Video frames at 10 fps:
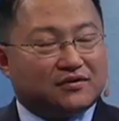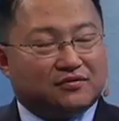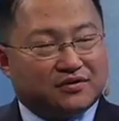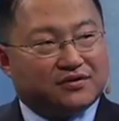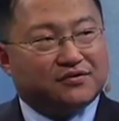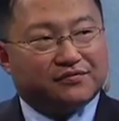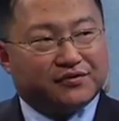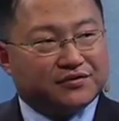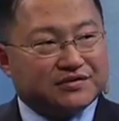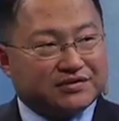Well,
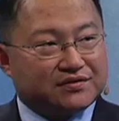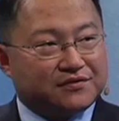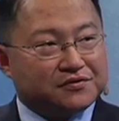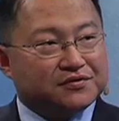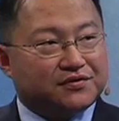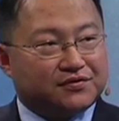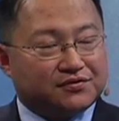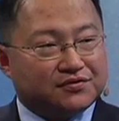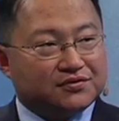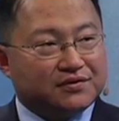Inovio is devoted
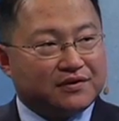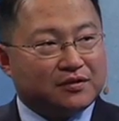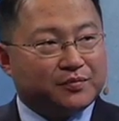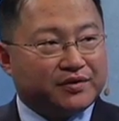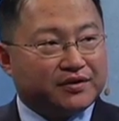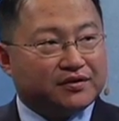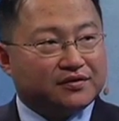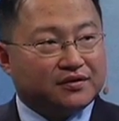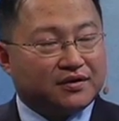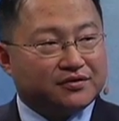to
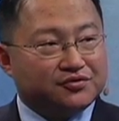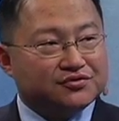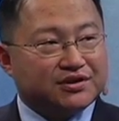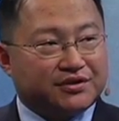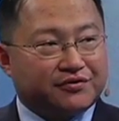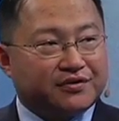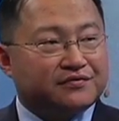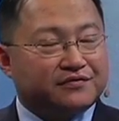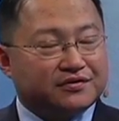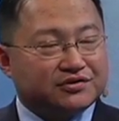developing a new generation
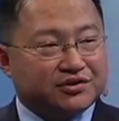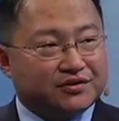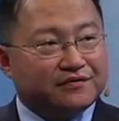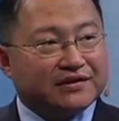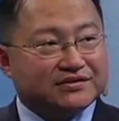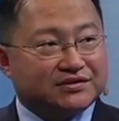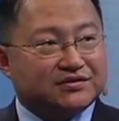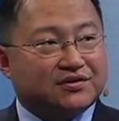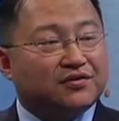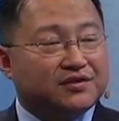of vaccines
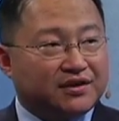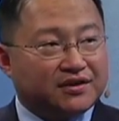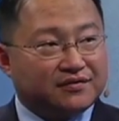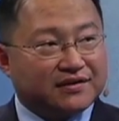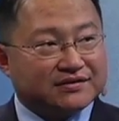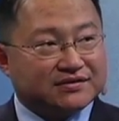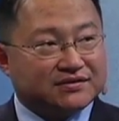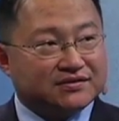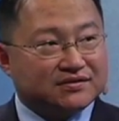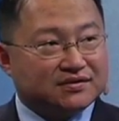called DNA
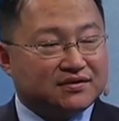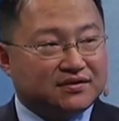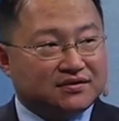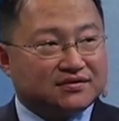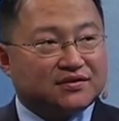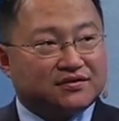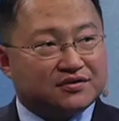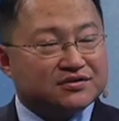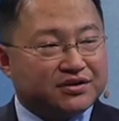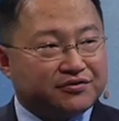vaccines. So
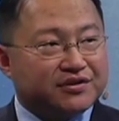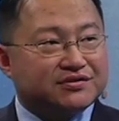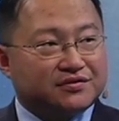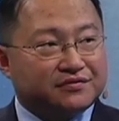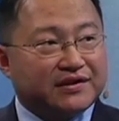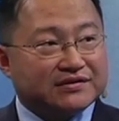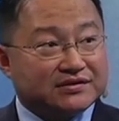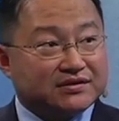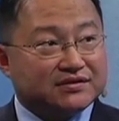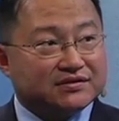third generation of
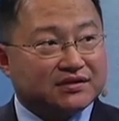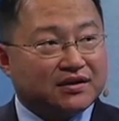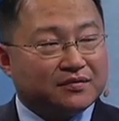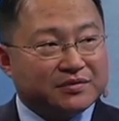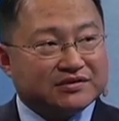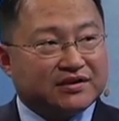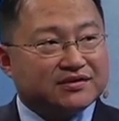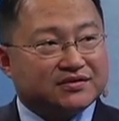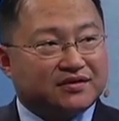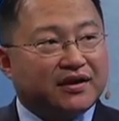vaccines
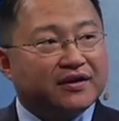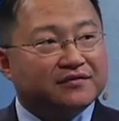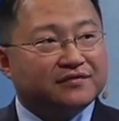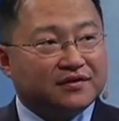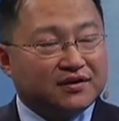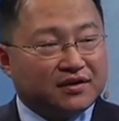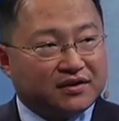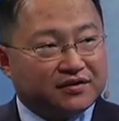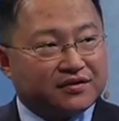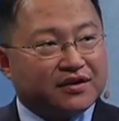besides the live
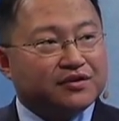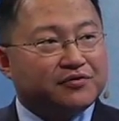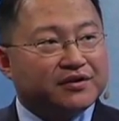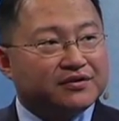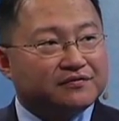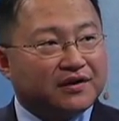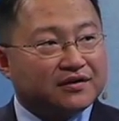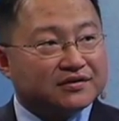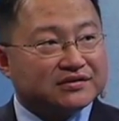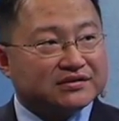and attenuated
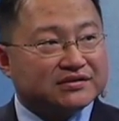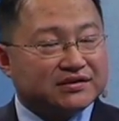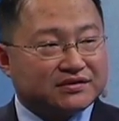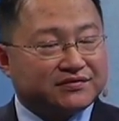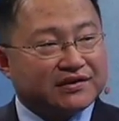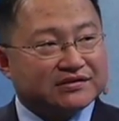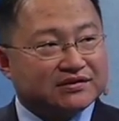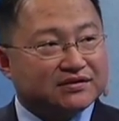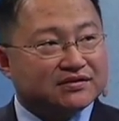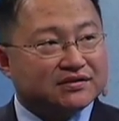viruses as
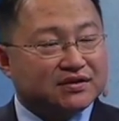vaccines.